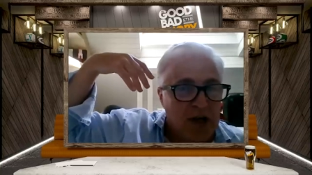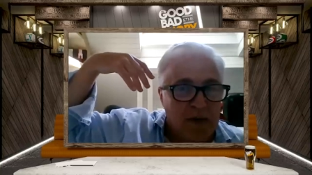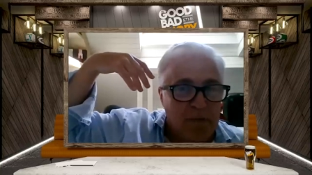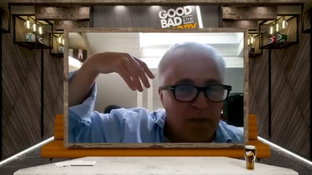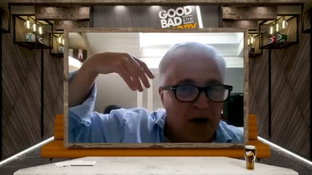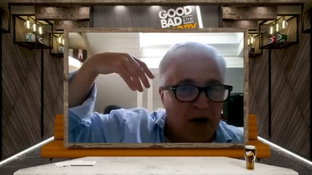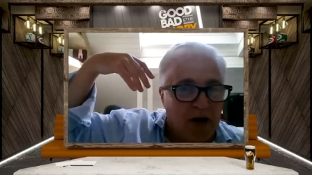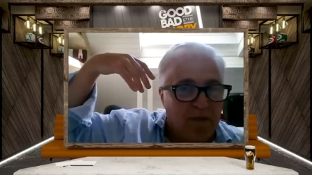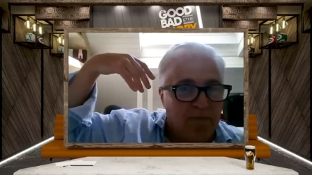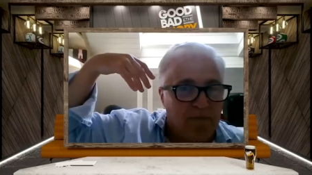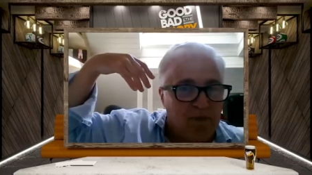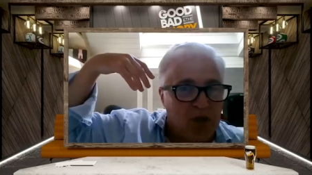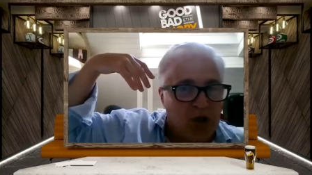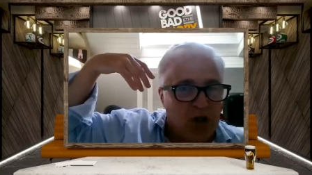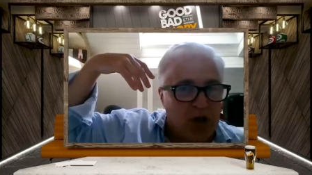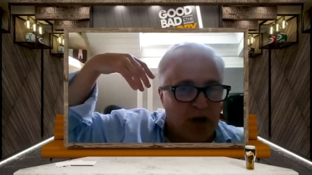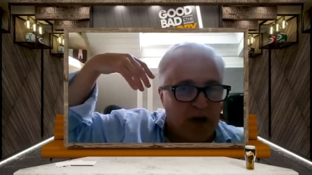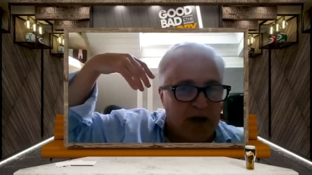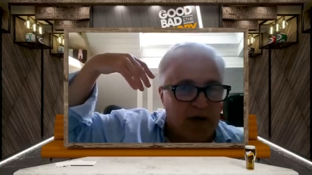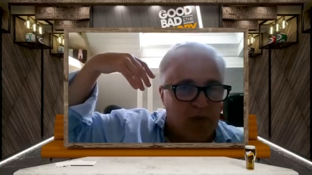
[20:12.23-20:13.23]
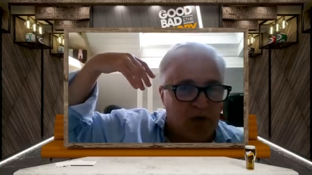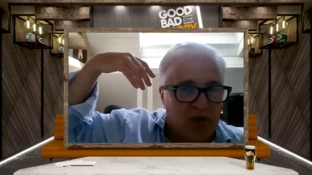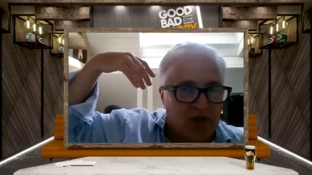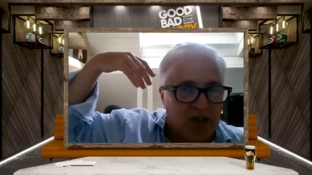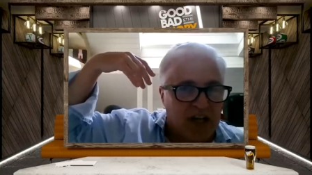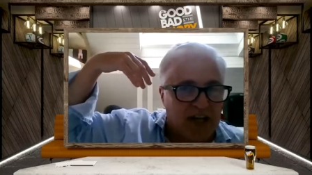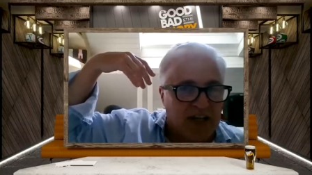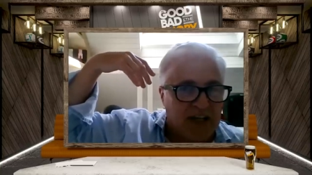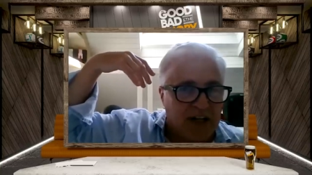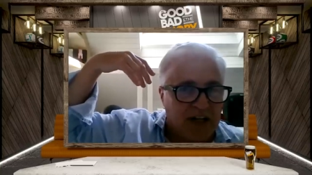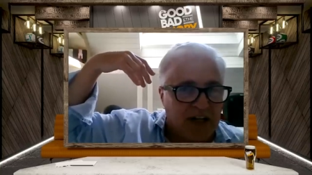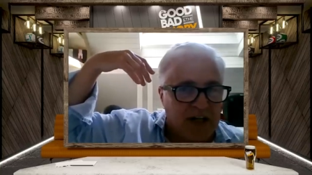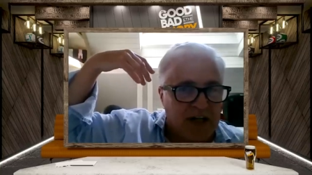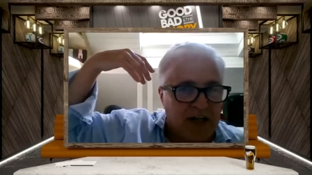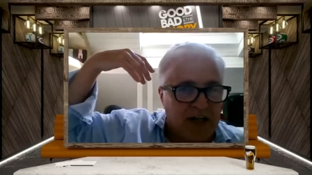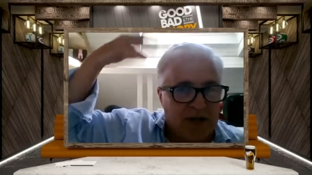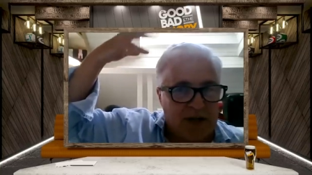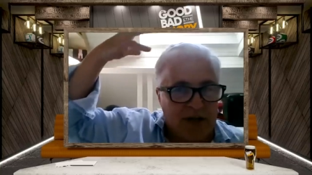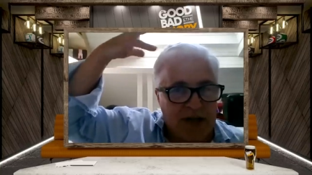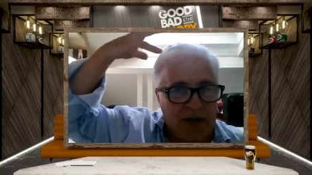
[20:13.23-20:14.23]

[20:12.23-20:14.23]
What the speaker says: But, you know, it was like a